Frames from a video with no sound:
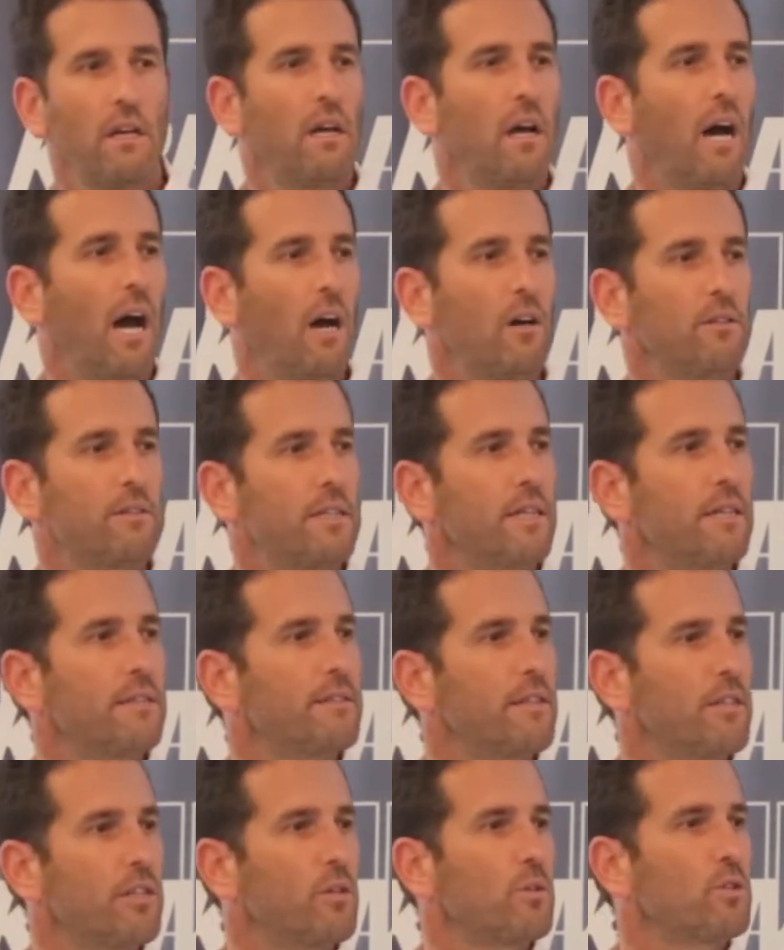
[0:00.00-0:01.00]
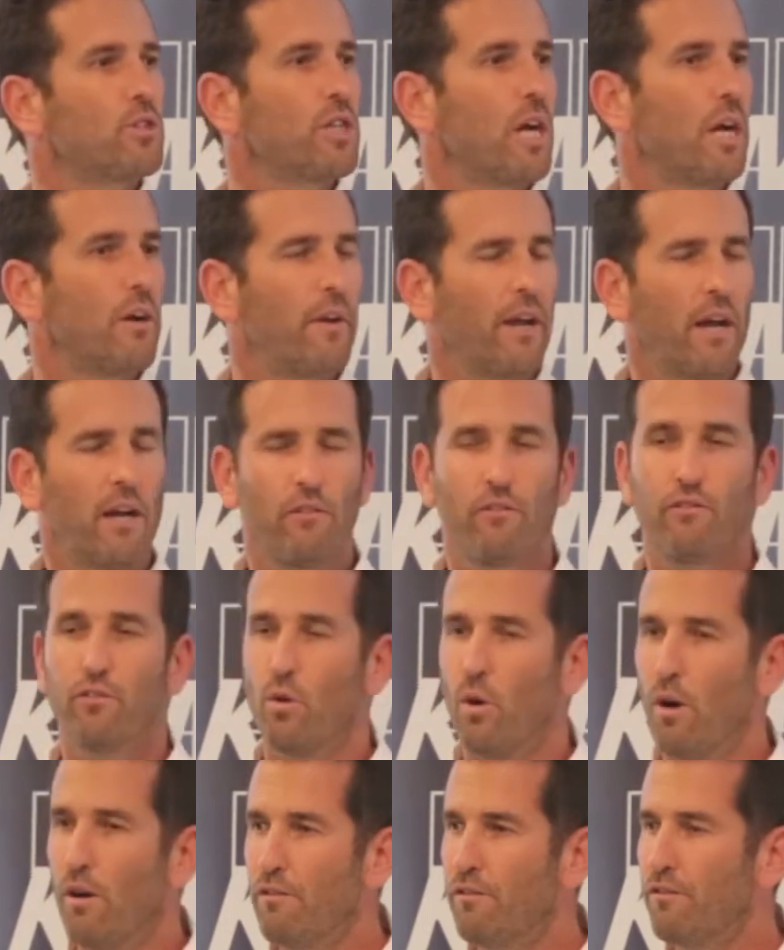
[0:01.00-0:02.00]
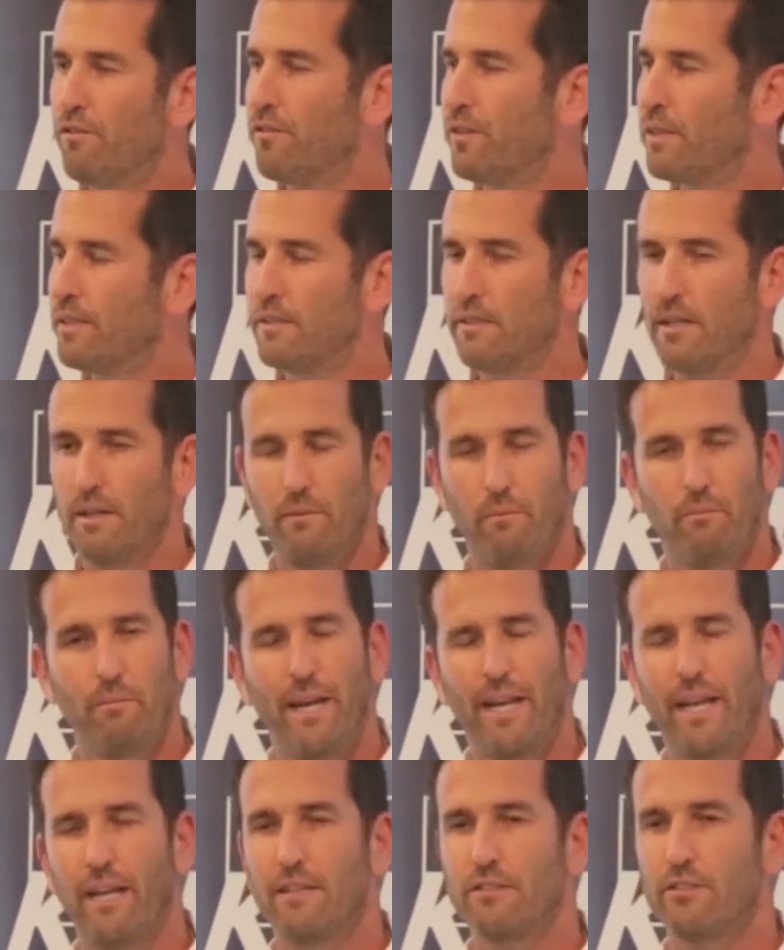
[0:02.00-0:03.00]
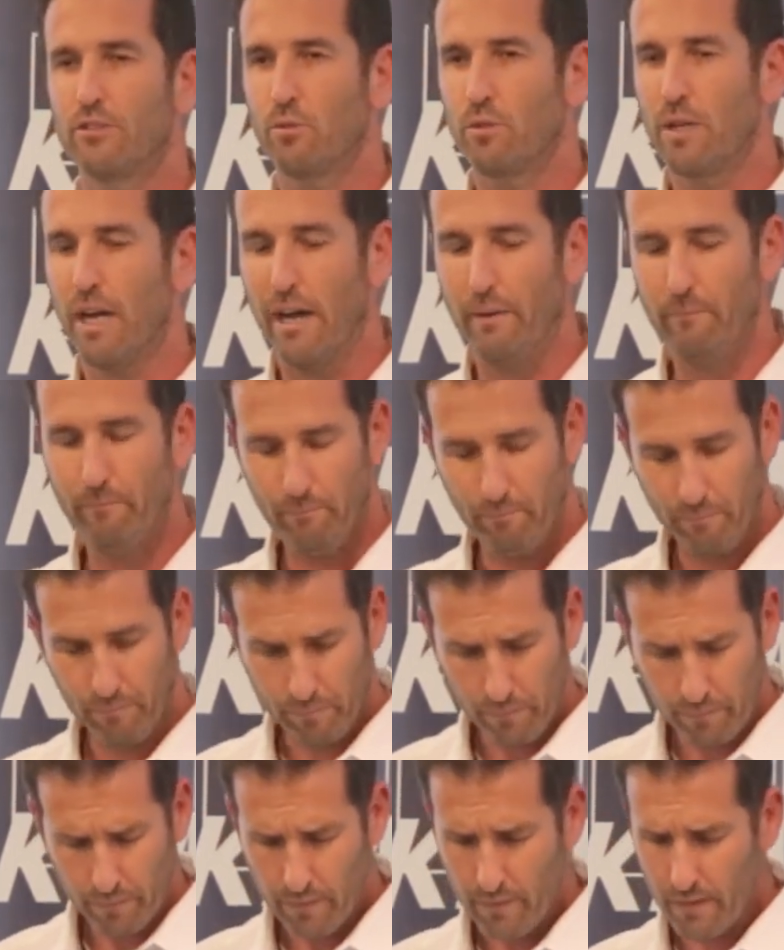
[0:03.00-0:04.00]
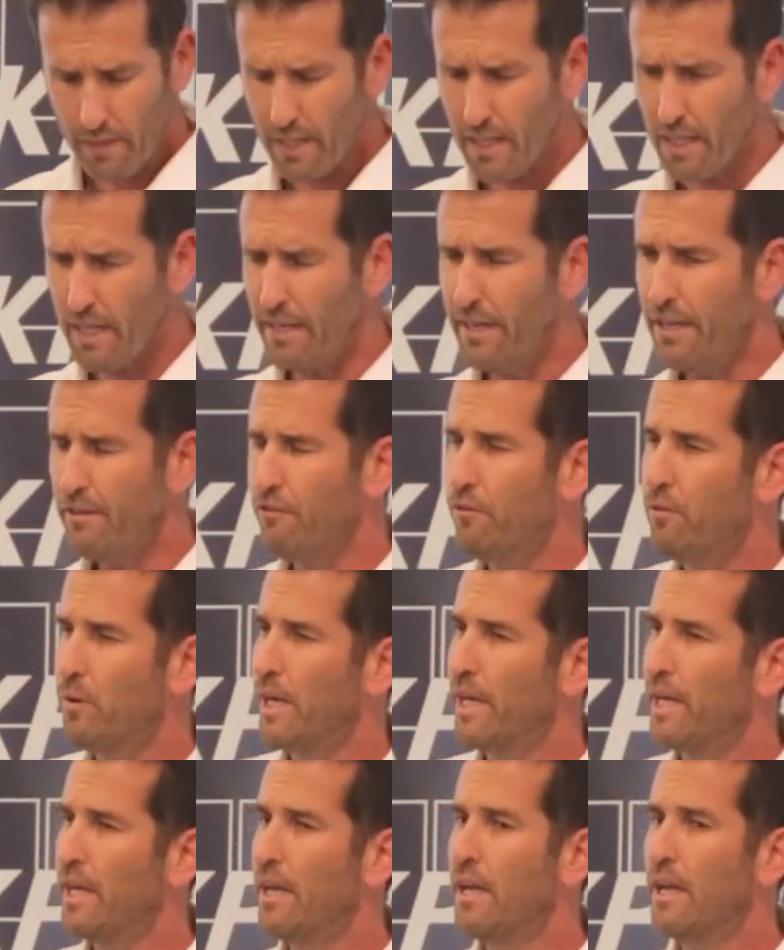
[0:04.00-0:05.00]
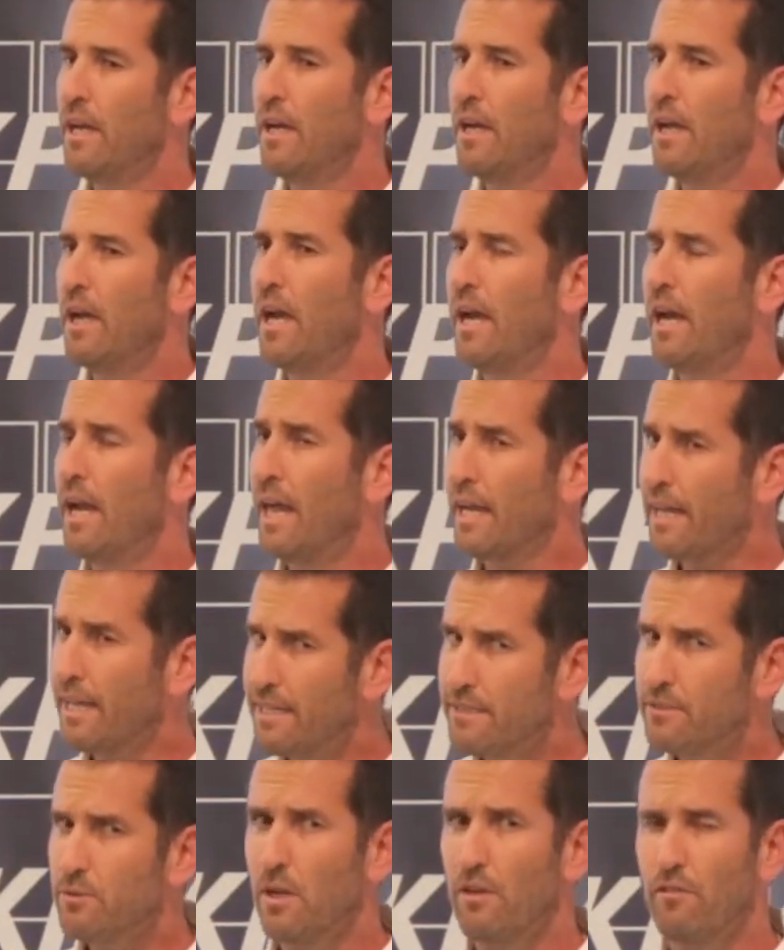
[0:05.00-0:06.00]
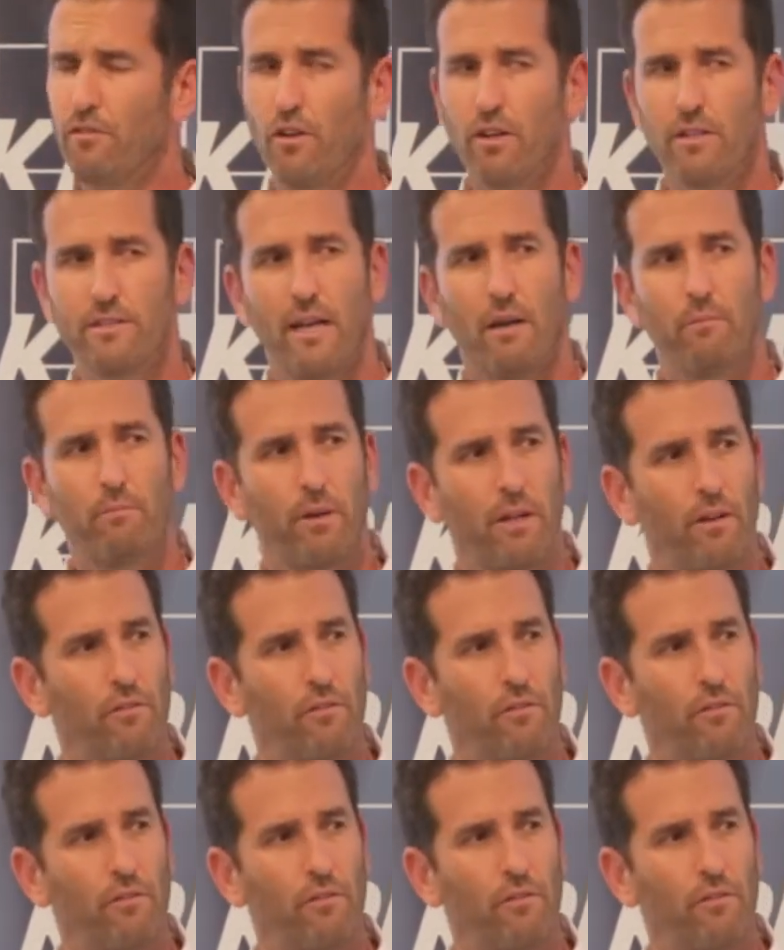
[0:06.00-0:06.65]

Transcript: IoT is a huge area of growth in many years to come. And if we, like Israel, for example,